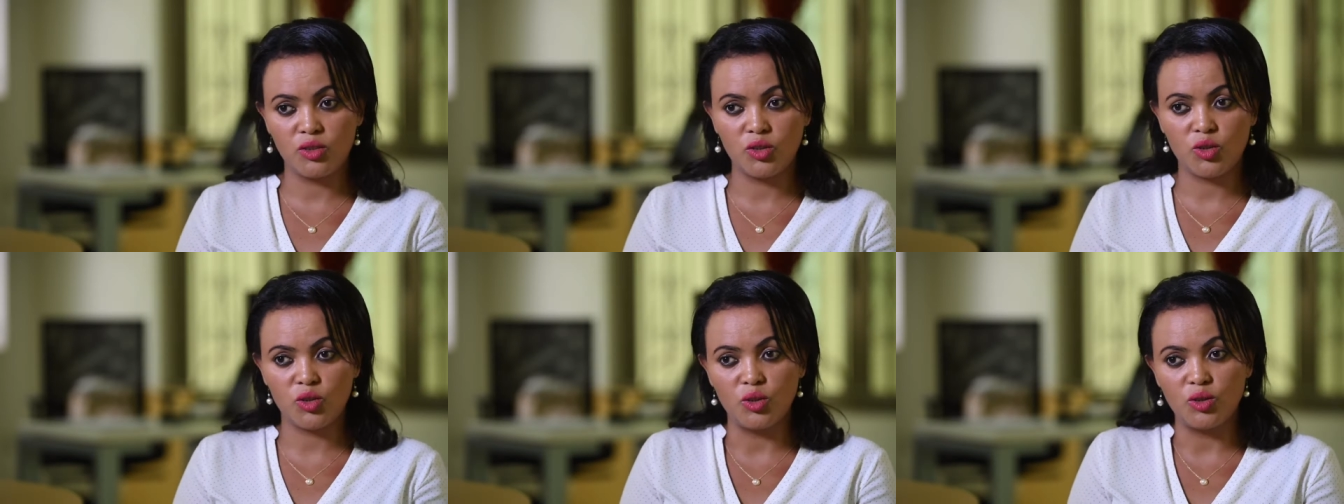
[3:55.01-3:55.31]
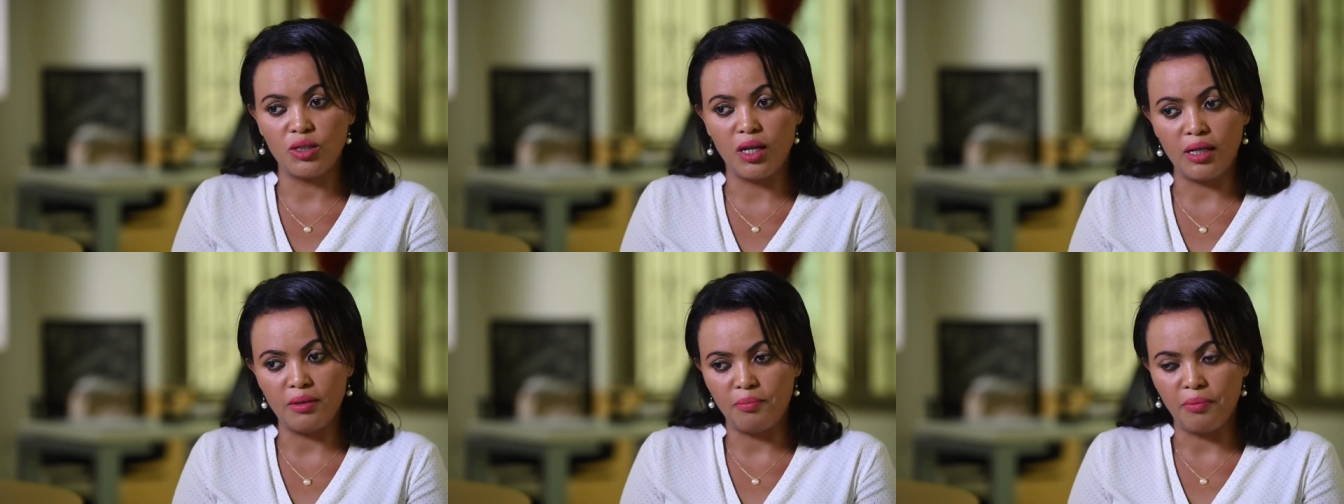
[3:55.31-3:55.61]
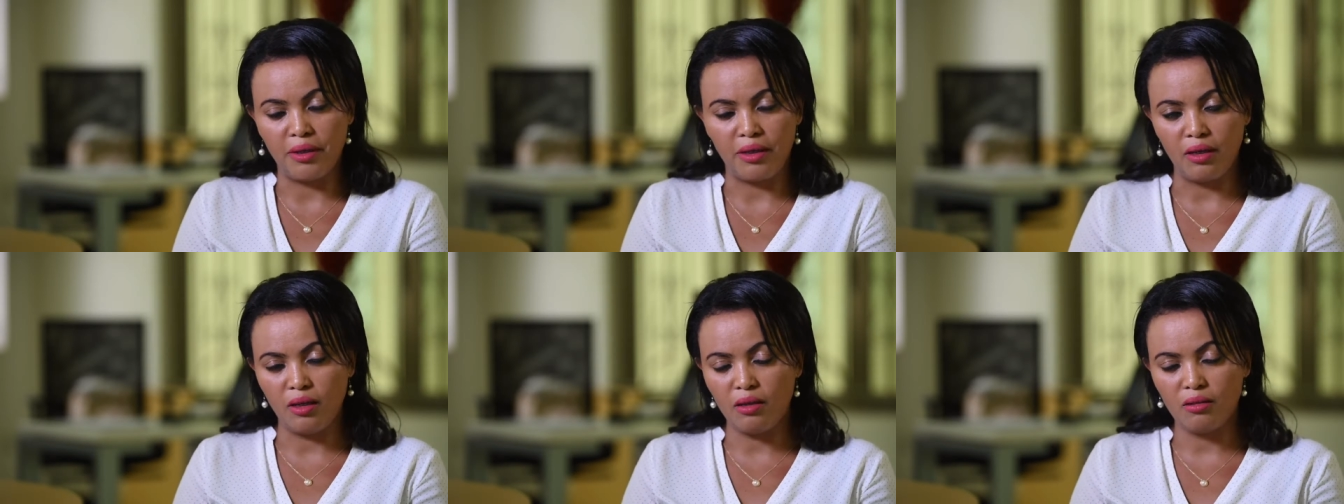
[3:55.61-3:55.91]
should not
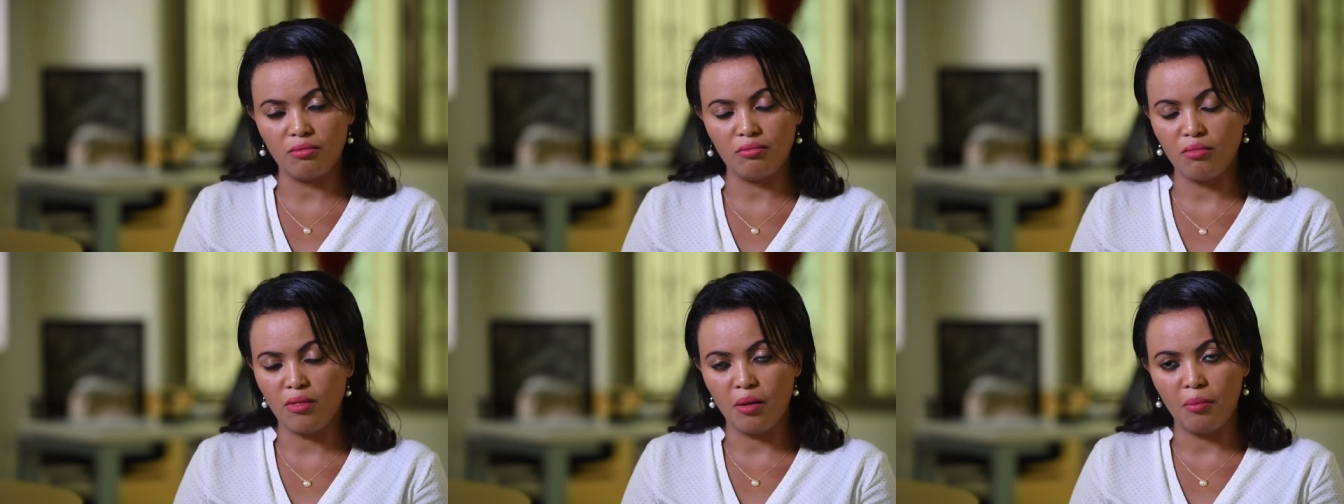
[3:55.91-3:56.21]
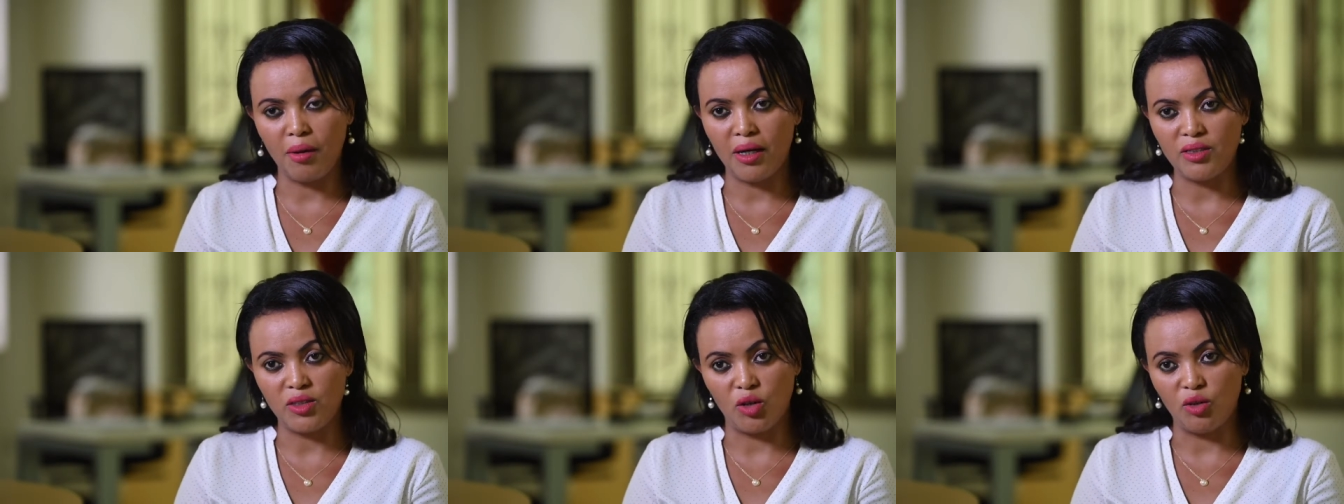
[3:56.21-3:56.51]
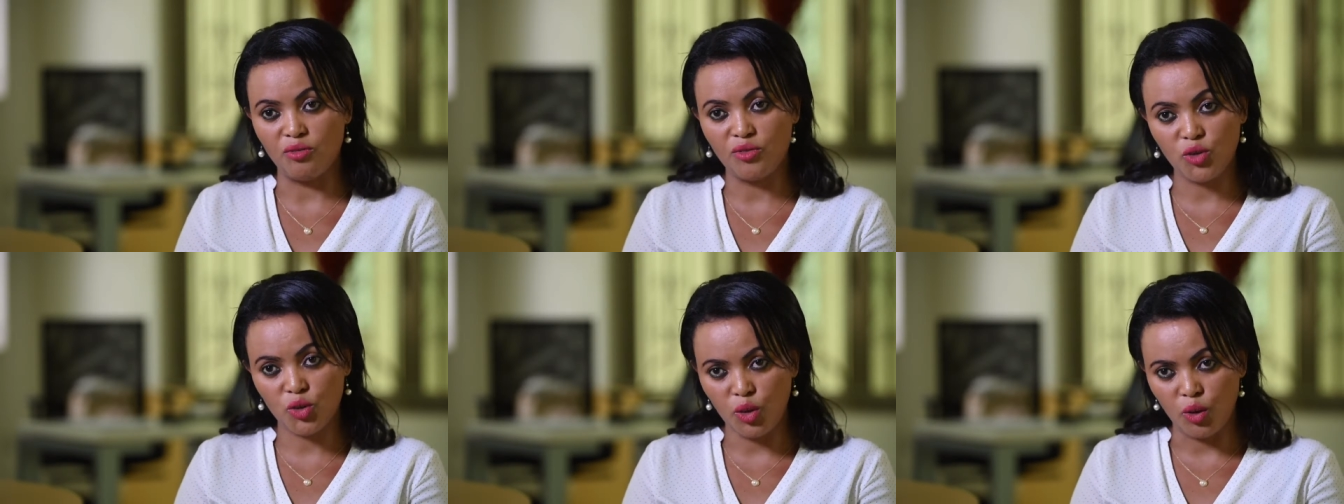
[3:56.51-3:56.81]
be a matter
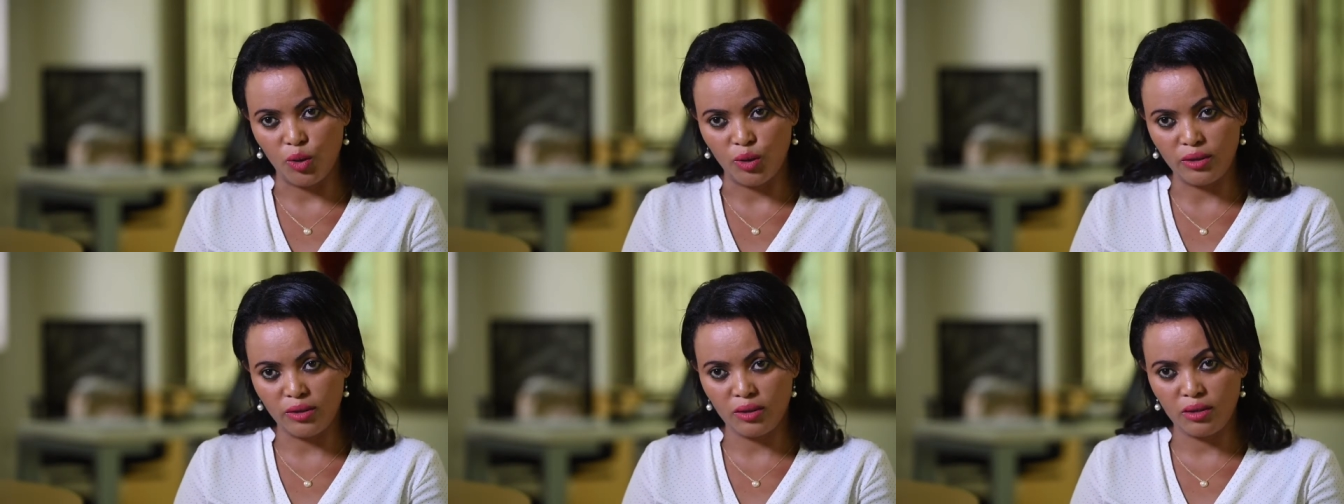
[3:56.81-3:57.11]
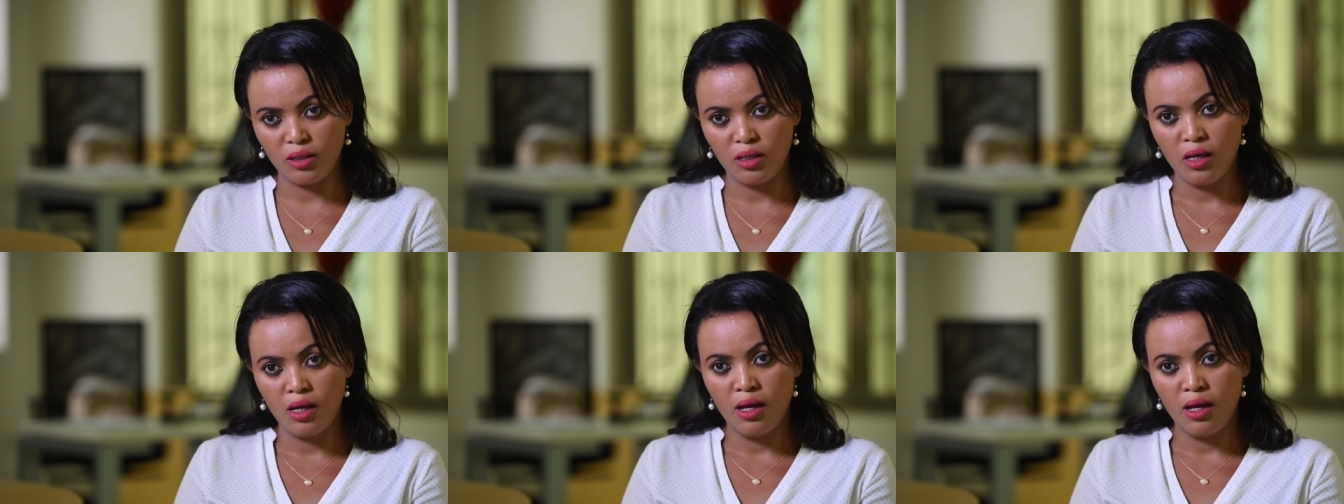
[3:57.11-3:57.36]
of choice.